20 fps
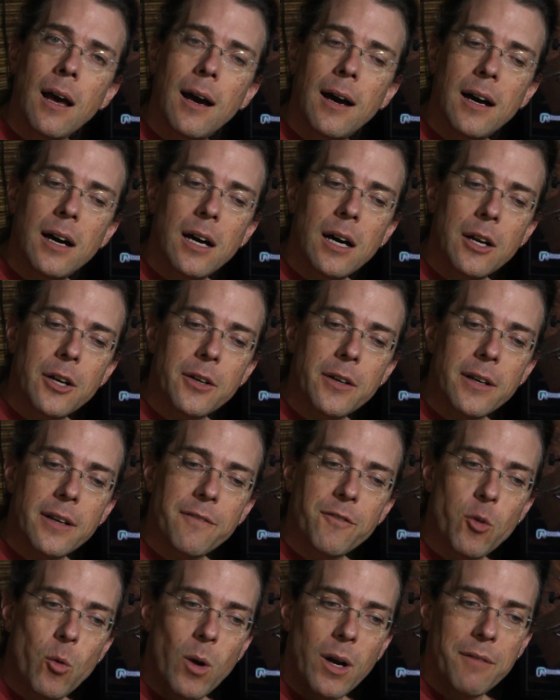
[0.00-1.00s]
um, if
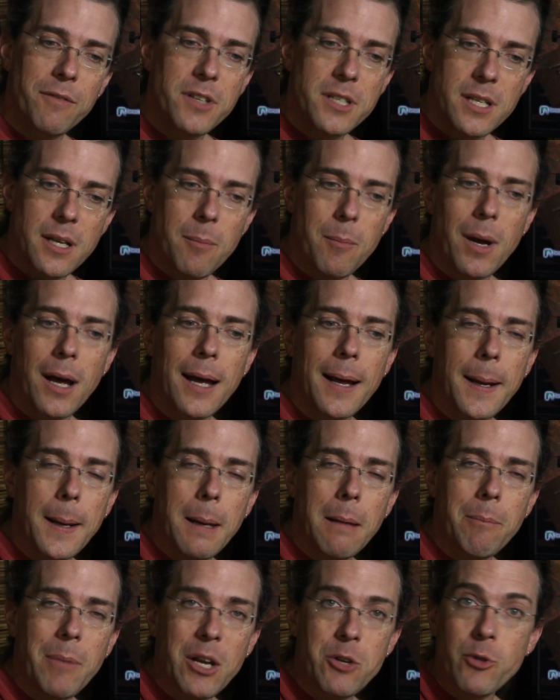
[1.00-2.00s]
you want to visit
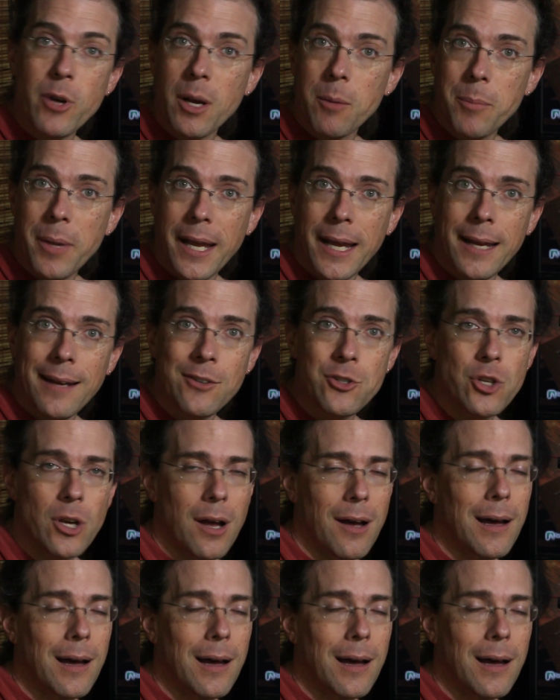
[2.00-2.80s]
my Patreon page,